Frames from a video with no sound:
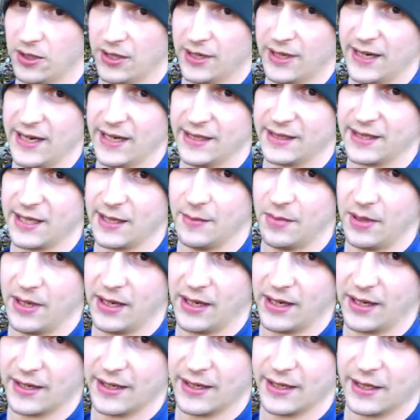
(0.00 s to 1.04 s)
and
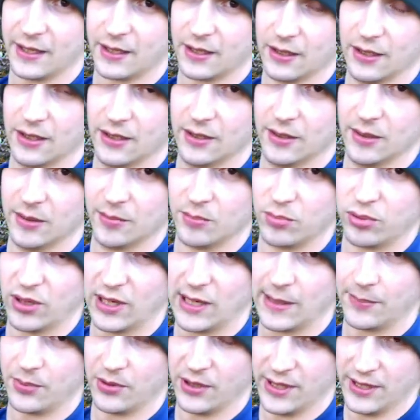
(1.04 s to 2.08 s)
antibiotic uh,
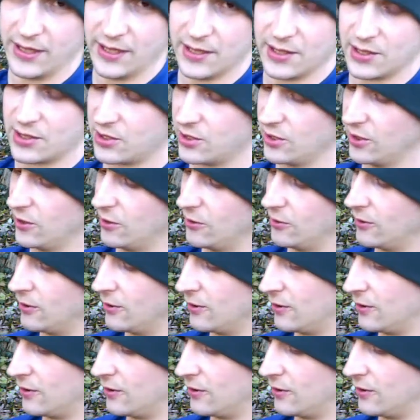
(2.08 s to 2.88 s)
properties, so